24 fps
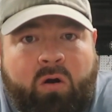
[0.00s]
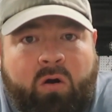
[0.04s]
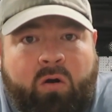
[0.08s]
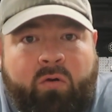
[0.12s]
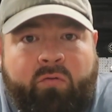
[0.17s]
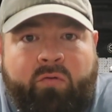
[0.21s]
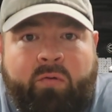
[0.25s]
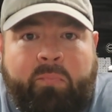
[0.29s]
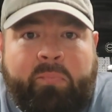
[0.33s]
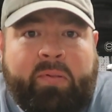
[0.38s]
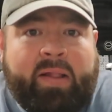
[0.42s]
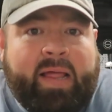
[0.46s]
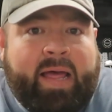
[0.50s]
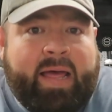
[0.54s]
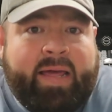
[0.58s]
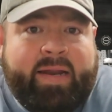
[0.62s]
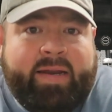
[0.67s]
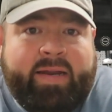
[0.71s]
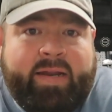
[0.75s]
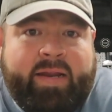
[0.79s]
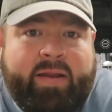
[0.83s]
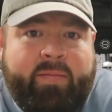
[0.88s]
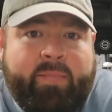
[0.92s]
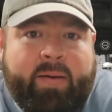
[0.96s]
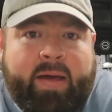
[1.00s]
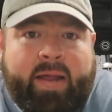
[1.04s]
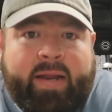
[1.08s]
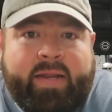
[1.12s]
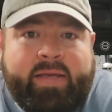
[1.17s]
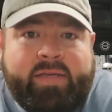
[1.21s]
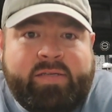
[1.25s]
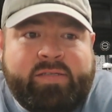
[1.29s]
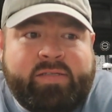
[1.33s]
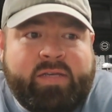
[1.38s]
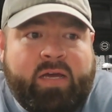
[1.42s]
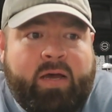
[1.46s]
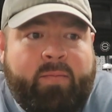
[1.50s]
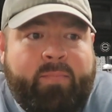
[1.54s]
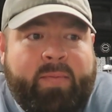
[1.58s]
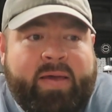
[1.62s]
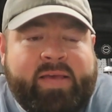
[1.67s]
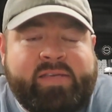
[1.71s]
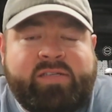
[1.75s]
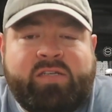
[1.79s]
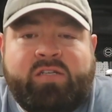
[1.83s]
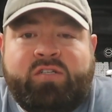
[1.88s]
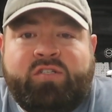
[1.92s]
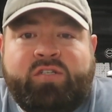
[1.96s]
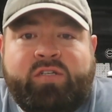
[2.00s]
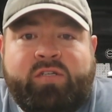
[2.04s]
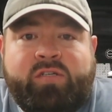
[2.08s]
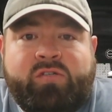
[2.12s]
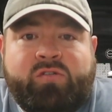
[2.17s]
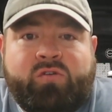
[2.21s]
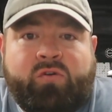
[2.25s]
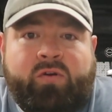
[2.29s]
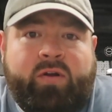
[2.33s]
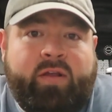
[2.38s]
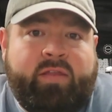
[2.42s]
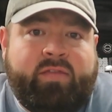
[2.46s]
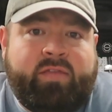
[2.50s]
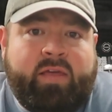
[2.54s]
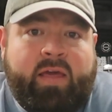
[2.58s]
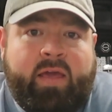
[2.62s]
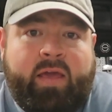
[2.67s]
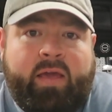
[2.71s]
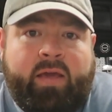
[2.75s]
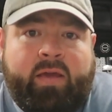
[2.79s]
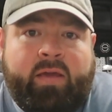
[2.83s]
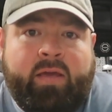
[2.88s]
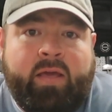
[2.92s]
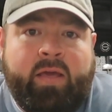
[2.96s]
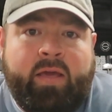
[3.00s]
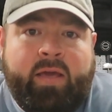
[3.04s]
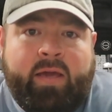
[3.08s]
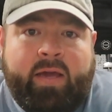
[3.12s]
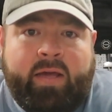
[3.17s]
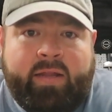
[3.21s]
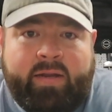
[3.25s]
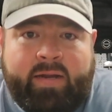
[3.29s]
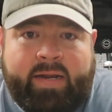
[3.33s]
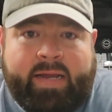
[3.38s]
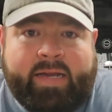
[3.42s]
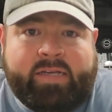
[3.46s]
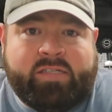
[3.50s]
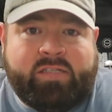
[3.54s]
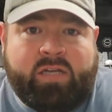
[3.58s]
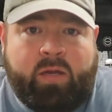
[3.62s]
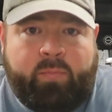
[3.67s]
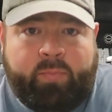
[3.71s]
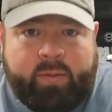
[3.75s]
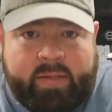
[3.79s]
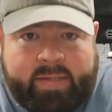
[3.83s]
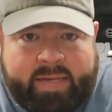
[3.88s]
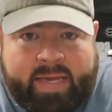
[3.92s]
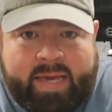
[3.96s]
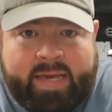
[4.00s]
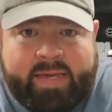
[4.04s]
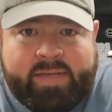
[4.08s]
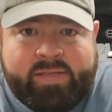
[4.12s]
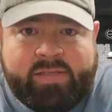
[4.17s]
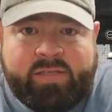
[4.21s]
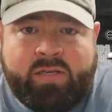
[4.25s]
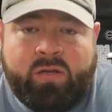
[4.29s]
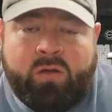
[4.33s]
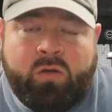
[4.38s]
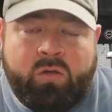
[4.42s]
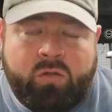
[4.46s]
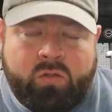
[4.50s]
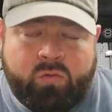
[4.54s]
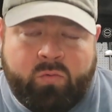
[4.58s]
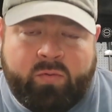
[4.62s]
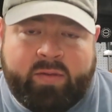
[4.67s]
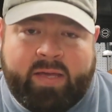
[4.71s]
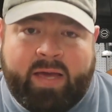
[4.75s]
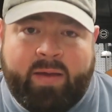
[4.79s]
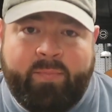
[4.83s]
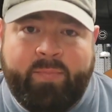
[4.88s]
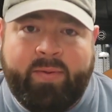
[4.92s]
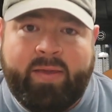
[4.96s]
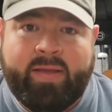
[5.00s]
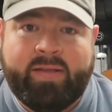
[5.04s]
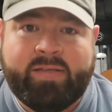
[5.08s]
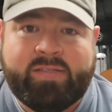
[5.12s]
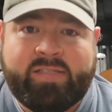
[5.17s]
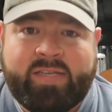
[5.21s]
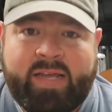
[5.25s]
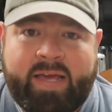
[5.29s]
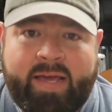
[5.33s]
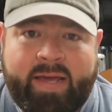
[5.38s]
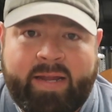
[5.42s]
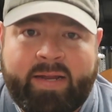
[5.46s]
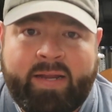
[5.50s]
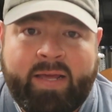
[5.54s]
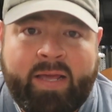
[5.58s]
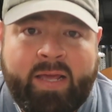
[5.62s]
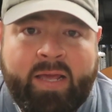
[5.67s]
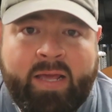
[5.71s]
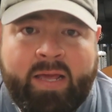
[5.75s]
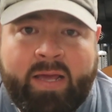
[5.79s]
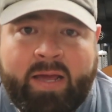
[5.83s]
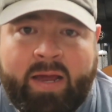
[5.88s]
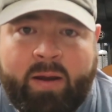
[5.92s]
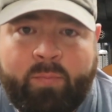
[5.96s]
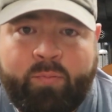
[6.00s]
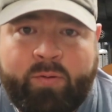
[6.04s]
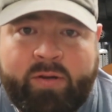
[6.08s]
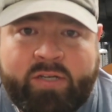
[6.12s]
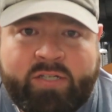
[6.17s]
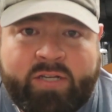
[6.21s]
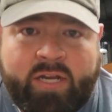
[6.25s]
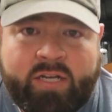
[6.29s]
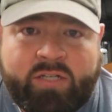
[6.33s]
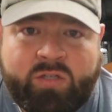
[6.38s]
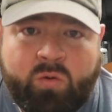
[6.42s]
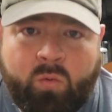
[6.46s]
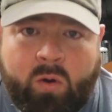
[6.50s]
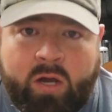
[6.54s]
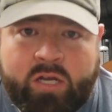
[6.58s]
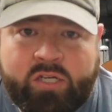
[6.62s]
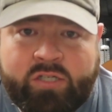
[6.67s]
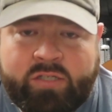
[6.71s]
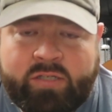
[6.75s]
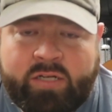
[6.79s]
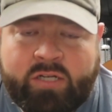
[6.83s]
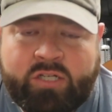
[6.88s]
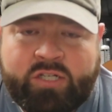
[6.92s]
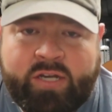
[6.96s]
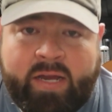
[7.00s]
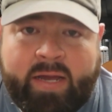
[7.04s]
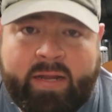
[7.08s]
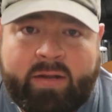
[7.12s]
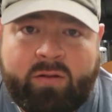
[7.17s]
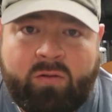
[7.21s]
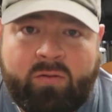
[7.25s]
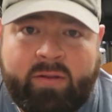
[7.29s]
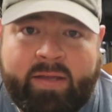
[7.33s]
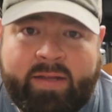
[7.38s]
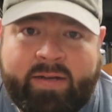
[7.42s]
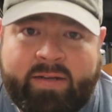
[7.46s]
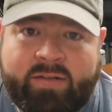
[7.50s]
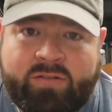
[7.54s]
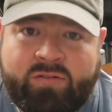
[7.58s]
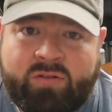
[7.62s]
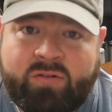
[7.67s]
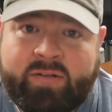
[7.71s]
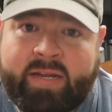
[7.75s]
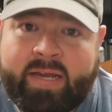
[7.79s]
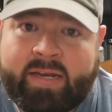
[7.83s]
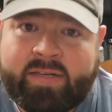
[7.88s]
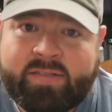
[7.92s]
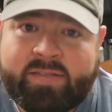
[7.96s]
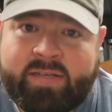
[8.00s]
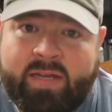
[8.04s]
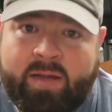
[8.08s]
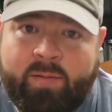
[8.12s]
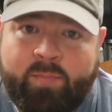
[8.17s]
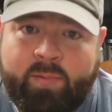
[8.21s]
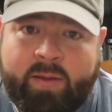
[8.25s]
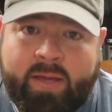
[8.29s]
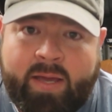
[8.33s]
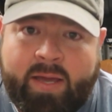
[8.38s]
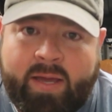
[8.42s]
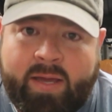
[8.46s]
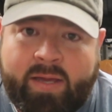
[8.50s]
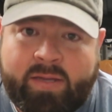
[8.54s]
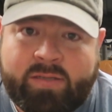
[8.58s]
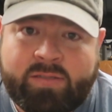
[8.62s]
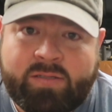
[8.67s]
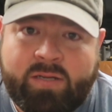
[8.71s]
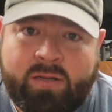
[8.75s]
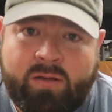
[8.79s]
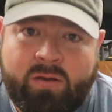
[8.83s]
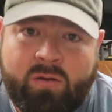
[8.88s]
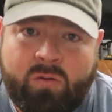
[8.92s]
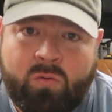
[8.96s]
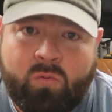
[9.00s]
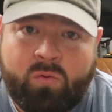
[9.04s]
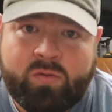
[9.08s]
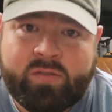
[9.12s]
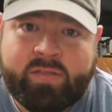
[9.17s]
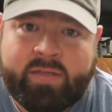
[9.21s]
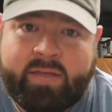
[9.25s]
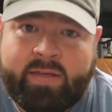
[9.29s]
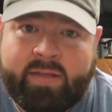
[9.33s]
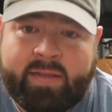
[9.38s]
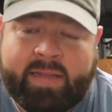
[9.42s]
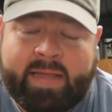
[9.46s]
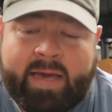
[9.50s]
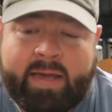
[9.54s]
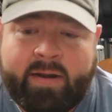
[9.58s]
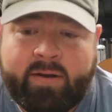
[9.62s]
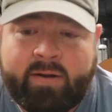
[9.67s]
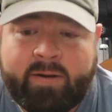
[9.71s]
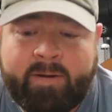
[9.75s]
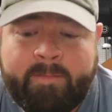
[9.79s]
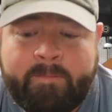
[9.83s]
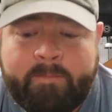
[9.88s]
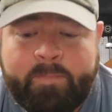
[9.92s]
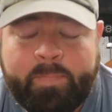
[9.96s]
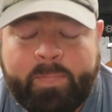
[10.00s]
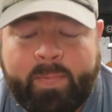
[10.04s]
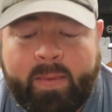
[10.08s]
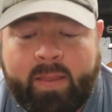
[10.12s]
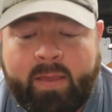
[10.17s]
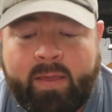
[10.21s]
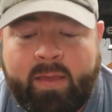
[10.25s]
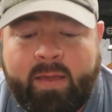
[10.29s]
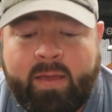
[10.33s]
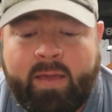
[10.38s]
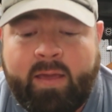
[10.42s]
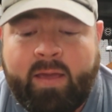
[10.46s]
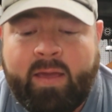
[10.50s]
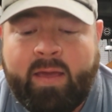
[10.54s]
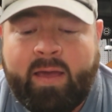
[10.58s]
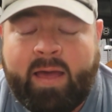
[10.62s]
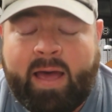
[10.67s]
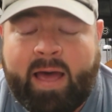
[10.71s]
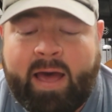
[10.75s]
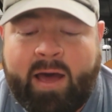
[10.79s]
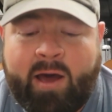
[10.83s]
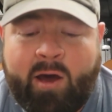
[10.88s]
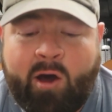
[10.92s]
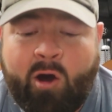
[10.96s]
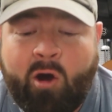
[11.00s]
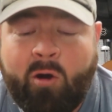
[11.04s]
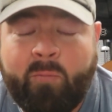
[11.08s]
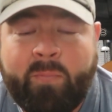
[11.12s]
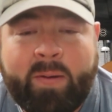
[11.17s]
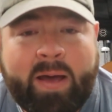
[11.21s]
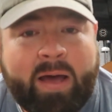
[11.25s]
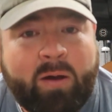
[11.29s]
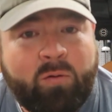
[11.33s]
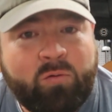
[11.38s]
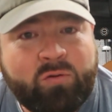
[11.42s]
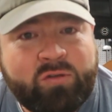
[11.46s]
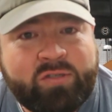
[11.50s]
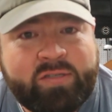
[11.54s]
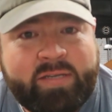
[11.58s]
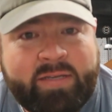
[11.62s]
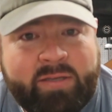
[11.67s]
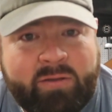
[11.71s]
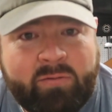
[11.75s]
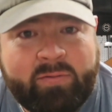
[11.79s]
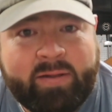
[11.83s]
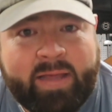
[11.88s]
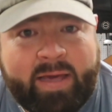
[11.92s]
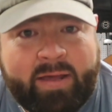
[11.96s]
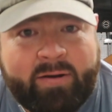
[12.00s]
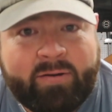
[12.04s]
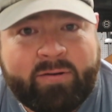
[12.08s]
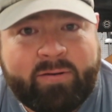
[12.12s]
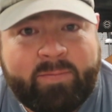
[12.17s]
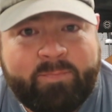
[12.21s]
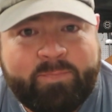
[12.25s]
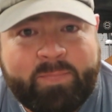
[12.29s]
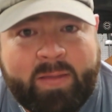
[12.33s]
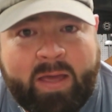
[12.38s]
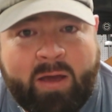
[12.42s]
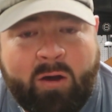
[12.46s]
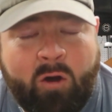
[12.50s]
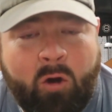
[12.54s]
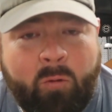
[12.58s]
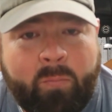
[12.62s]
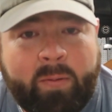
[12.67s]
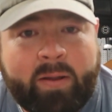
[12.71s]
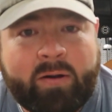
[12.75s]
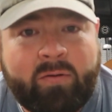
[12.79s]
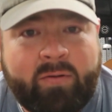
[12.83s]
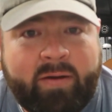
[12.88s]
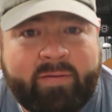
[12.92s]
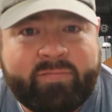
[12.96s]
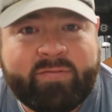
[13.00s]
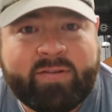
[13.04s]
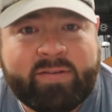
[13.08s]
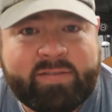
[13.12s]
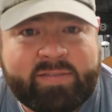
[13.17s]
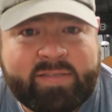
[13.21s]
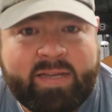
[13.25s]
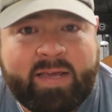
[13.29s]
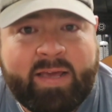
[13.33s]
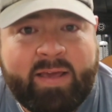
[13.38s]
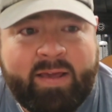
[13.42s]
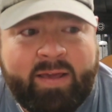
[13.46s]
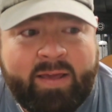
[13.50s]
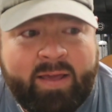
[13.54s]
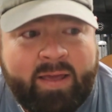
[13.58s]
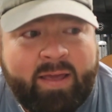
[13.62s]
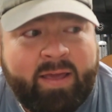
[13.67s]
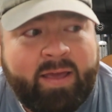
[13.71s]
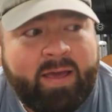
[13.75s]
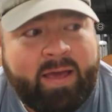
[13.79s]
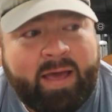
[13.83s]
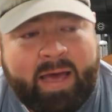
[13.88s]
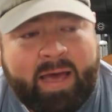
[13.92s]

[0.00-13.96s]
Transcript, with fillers: or reply to anybody's uh, messages or anything in the next couple of days. So with that being said, I appreciate you watching the channel. And until next time, guys, we'll see you later. I hope I will see you later. I hope I don't have to say